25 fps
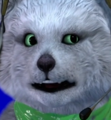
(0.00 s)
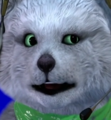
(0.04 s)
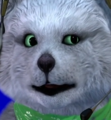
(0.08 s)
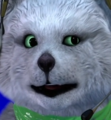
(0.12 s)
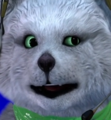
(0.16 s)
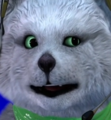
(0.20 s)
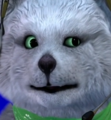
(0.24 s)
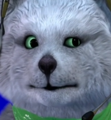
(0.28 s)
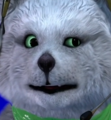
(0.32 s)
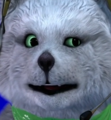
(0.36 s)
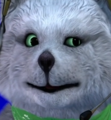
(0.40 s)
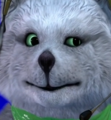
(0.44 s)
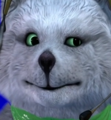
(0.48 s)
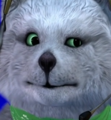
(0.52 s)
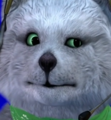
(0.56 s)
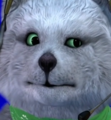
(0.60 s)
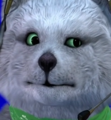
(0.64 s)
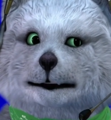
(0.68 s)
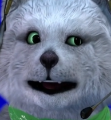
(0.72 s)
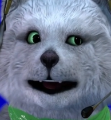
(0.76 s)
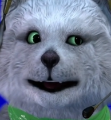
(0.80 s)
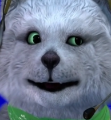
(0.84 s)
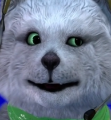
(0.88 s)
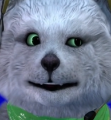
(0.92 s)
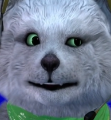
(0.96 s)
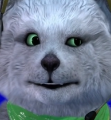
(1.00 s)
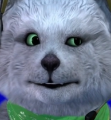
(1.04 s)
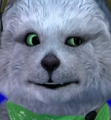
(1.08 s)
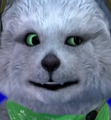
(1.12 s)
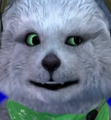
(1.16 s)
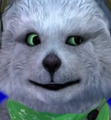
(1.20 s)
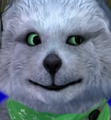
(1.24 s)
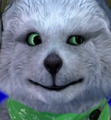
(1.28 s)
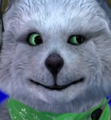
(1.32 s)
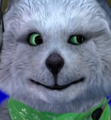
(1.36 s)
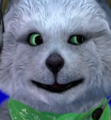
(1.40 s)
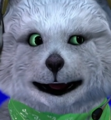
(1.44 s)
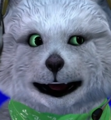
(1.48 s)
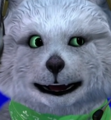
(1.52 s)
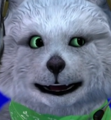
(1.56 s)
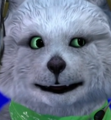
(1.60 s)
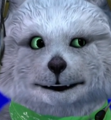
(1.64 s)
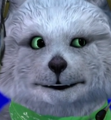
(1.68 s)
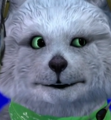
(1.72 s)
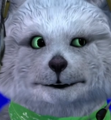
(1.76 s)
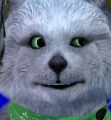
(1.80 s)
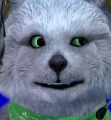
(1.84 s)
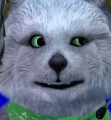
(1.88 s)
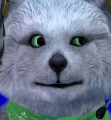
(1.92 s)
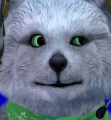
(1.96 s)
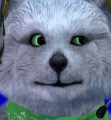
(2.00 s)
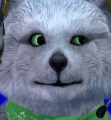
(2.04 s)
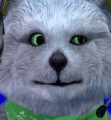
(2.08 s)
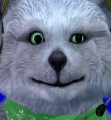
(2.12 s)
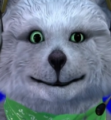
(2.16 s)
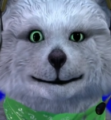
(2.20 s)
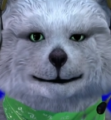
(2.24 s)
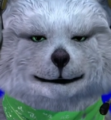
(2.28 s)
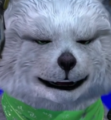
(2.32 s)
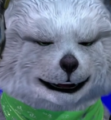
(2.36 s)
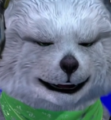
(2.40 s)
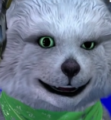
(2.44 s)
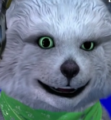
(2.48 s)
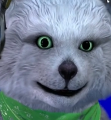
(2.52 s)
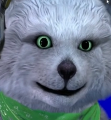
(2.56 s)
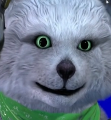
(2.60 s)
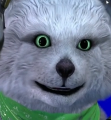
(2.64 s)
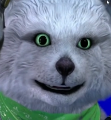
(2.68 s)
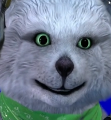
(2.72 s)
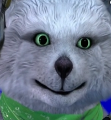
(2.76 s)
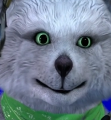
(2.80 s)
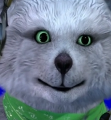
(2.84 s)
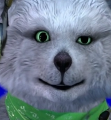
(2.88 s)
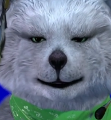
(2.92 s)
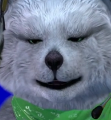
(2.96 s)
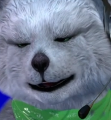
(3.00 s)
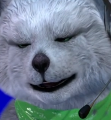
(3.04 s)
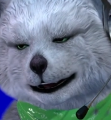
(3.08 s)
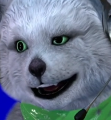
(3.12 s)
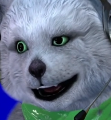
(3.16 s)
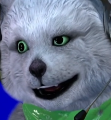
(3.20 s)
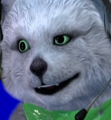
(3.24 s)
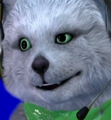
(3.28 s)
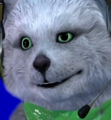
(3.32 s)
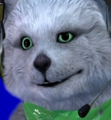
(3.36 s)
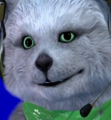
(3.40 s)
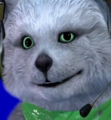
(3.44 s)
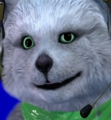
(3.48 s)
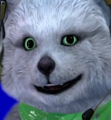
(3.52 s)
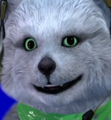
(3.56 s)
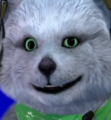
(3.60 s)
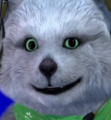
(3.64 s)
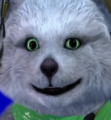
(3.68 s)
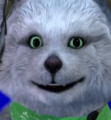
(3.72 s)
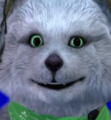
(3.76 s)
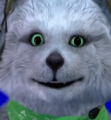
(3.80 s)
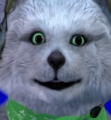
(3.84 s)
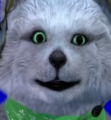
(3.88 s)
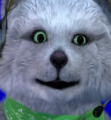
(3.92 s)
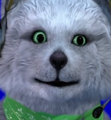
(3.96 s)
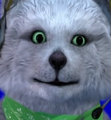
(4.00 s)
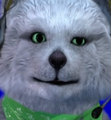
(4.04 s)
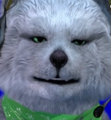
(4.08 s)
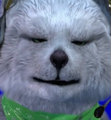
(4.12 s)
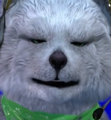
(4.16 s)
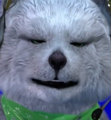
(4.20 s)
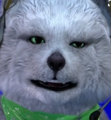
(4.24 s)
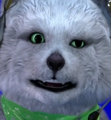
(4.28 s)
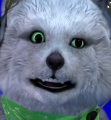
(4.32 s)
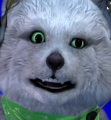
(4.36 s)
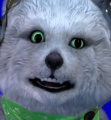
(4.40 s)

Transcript: and everything that is green will kind of get taken out.